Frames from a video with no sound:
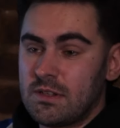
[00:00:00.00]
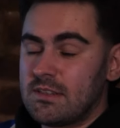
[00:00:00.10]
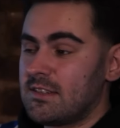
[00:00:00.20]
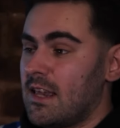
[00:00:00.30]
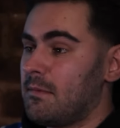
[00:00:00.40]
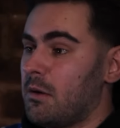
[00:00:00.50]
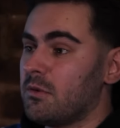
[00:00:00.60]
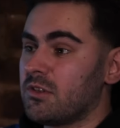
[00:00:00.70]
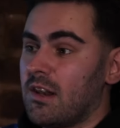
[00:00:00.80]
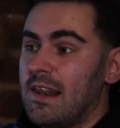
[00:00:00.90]
It seemed like we
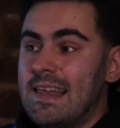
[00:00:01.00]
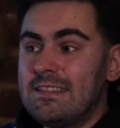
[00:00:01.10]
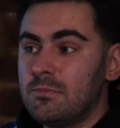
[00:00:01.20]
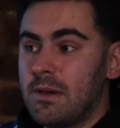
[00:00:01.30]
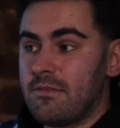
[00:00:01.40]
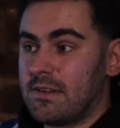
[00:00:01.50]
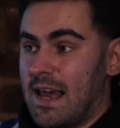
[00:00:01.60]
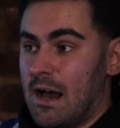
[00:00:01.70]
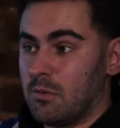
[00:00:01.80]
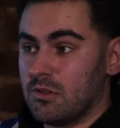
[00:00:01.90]
was on a little bit of a
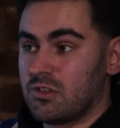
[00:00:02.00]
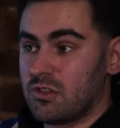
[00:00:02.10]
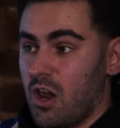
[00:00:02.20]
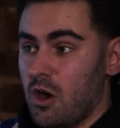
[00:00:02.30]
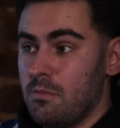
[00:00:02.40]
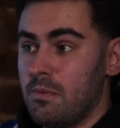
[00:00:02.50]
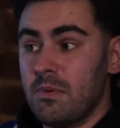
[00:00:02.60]
downward slope,